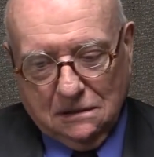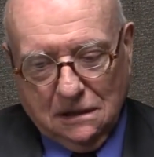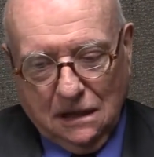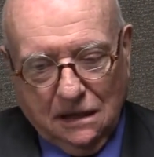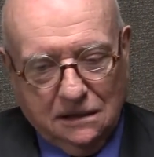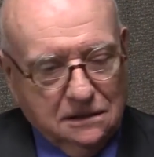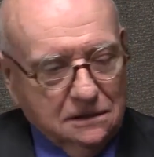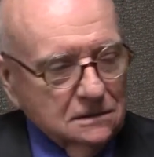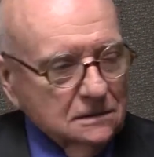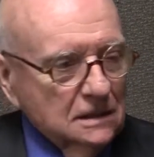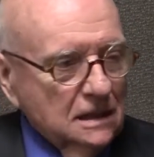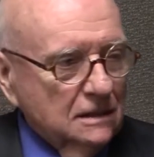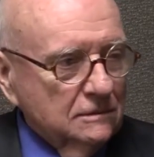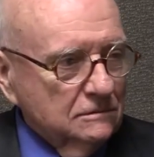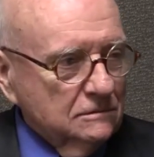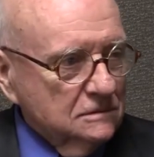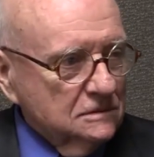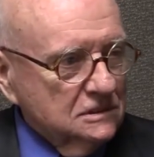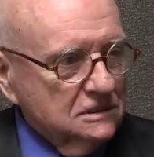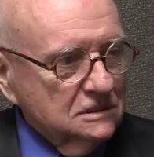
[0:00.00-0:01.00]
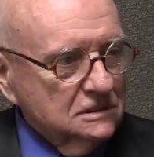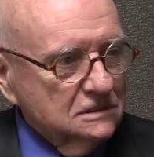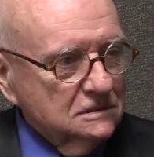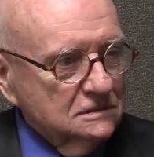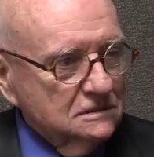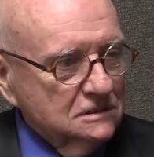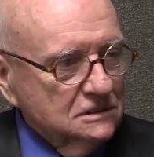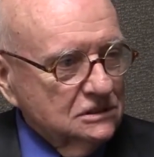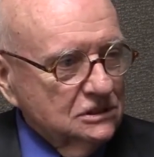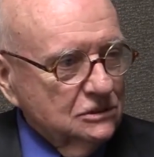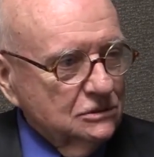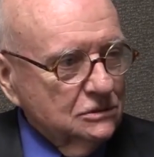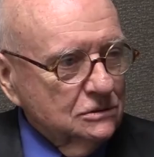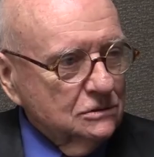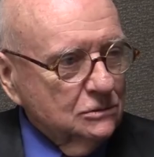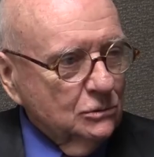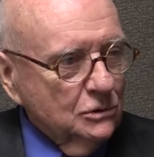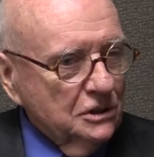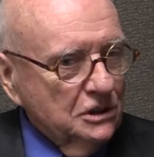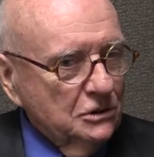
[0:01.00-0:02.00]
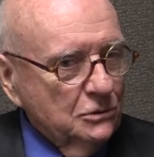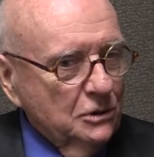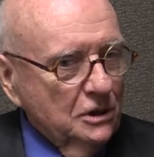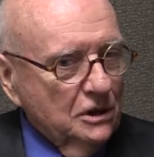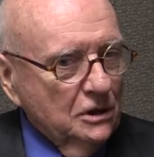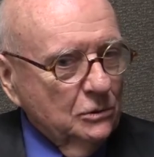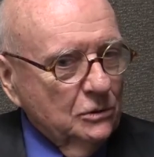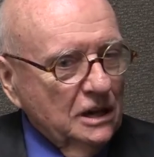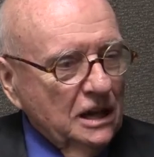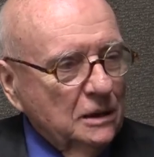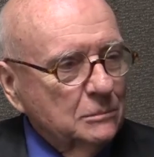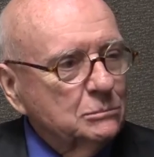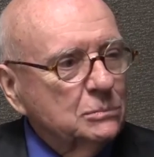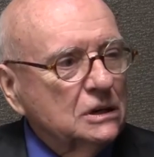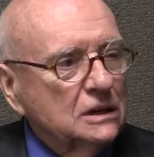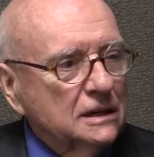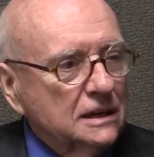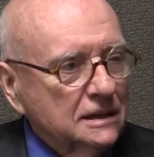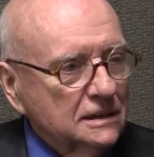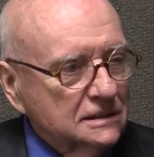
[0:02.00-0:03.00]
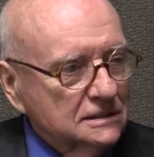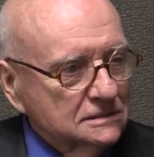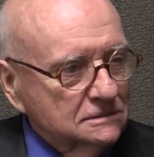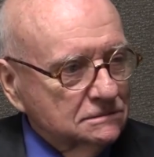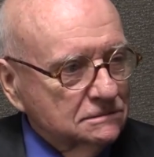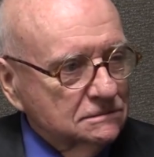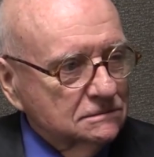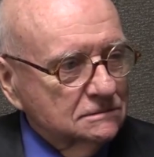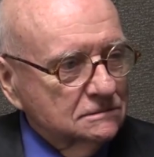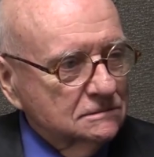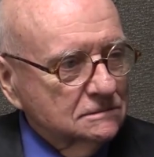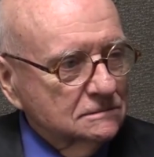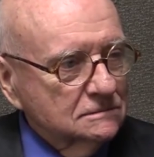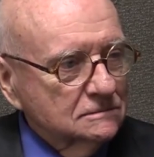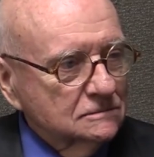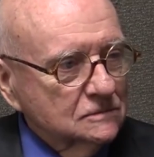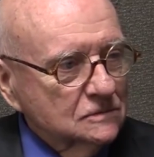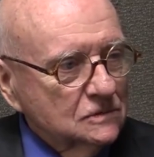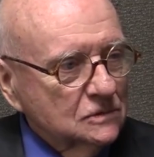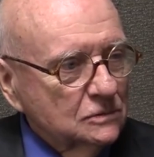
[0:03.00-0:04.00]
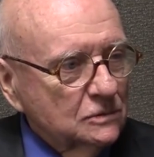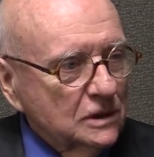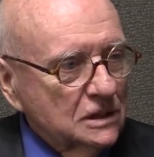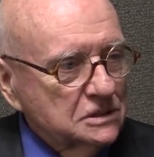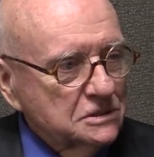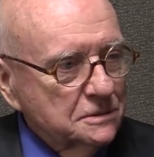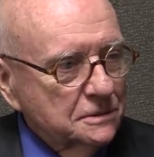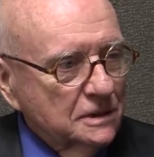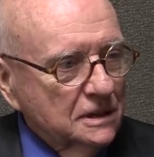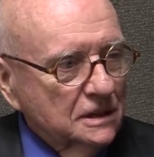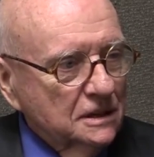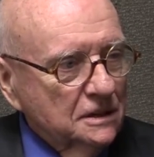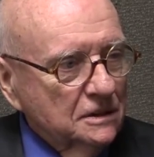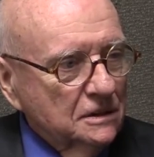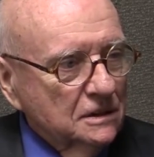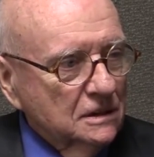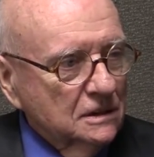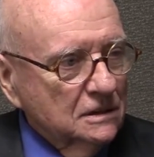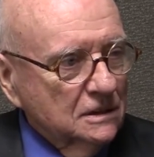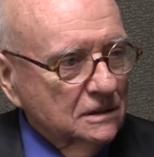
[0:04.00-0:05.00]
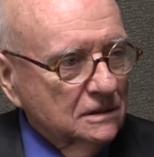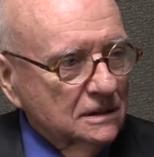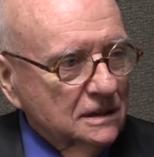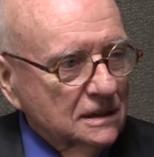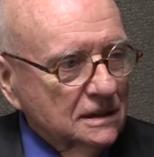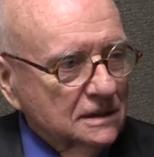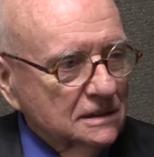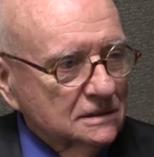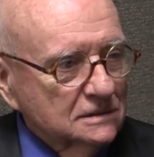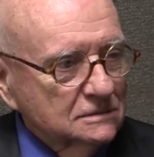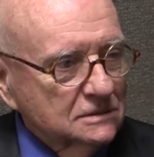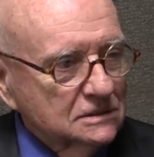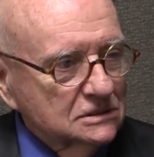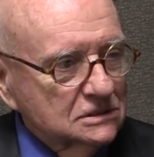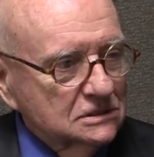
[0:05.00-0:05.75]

I don't have, were you here when Empire, the restaurant here in Carlisle,